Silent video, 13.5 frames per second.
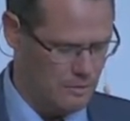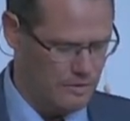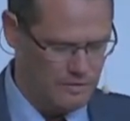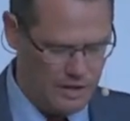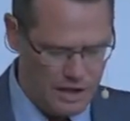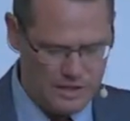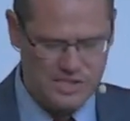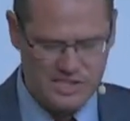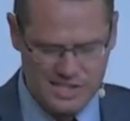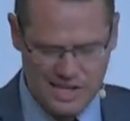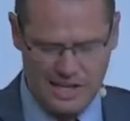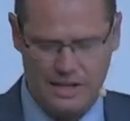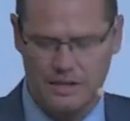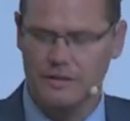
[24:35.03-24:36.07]
We've lost
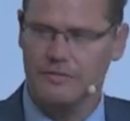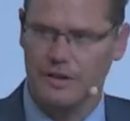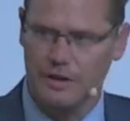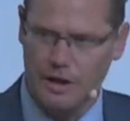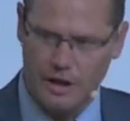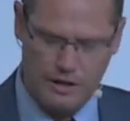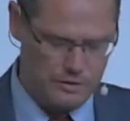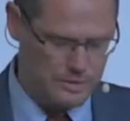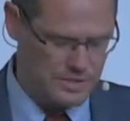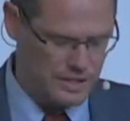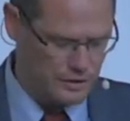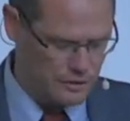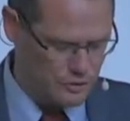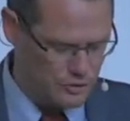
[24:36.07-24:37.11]
sight of the God who is
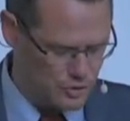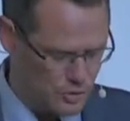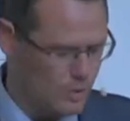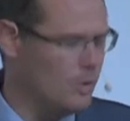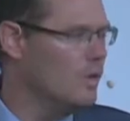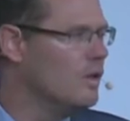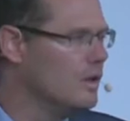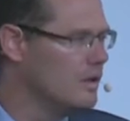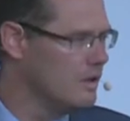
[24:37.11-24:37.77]
in control.